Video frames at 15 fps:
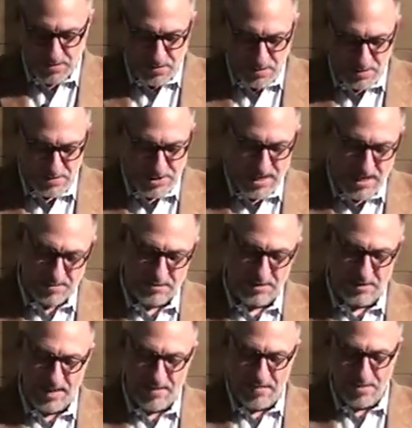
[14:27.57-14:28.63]
a whole chapter
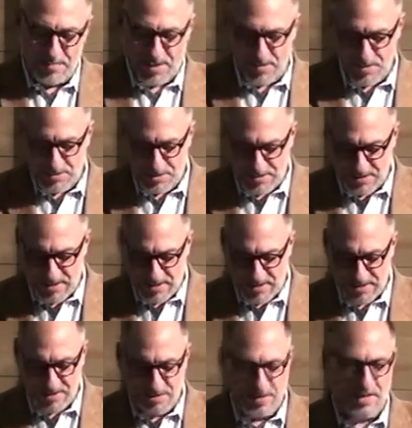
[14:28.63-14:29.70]
11, but I won't do that
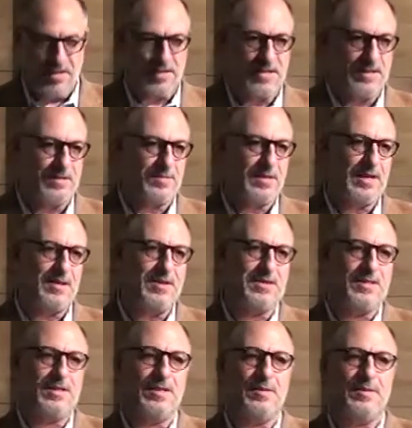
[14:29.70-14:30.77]
because you know I, when I
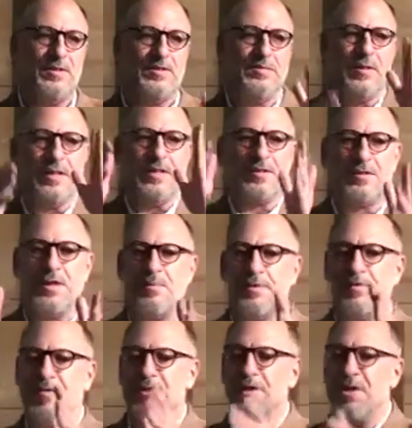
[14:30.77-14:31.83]
always tell you when you read a
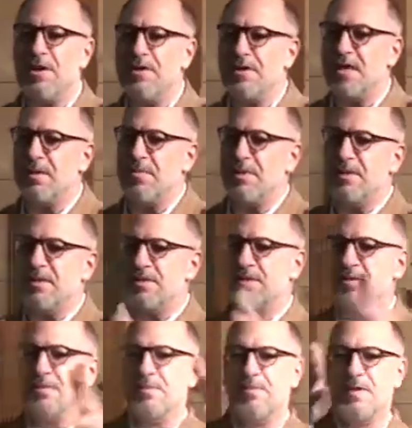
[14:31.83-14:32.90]
scripture verse, you always got to read
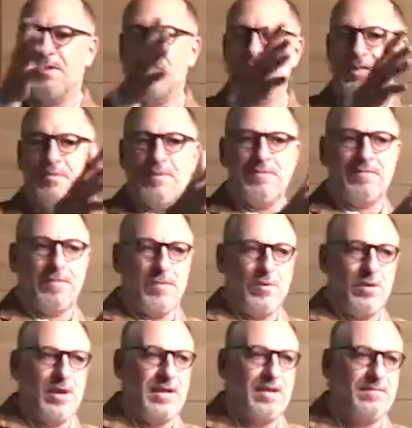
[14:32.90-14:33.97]
the verses
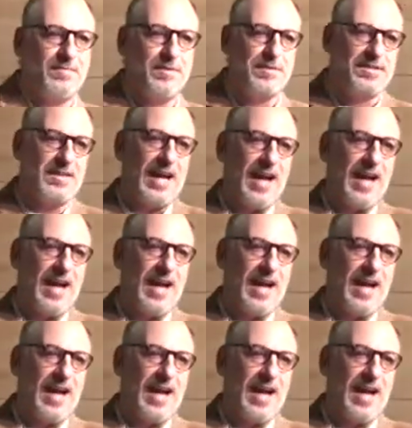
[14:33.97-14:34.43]
before and the verses